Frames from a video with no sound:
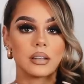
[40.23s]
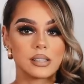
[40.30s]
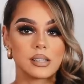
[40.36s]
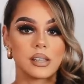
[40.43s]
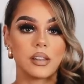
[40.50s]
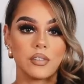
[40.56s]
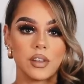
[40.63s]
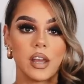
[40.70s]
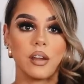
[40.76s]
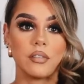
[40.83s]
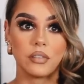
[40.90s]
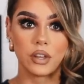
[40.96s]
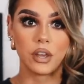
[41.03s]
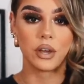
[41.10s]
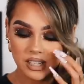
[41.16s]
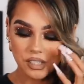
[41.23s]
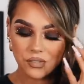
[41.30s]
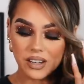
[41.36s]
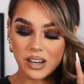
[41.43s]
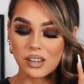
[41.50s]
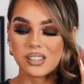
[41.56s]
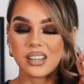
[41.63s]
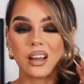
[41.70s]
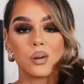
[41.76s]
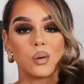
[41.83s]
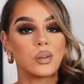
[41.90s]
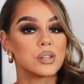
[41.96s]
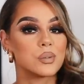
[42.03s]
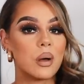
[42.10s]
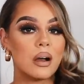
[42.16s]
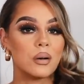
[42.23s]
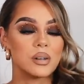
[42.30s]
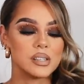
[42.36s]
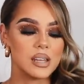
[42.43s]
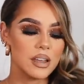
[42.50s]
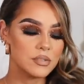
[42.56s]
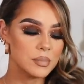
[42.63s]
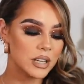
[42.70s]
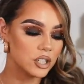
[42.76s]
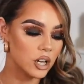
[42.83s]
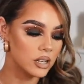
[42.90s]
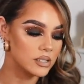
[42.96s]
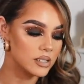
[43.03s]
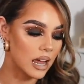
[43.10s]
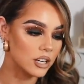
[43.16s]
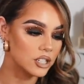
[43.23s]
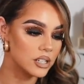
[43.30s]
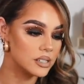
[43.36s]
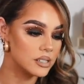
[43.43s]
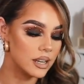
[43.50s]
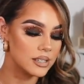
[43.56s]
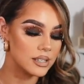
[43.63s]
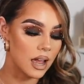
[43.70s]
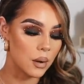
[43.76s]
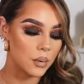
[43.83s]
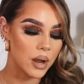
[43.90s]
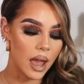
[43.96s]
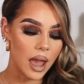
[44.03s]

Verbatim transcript: This is the video for you. This video is dead cool as well because it gives me a chance to actually sit down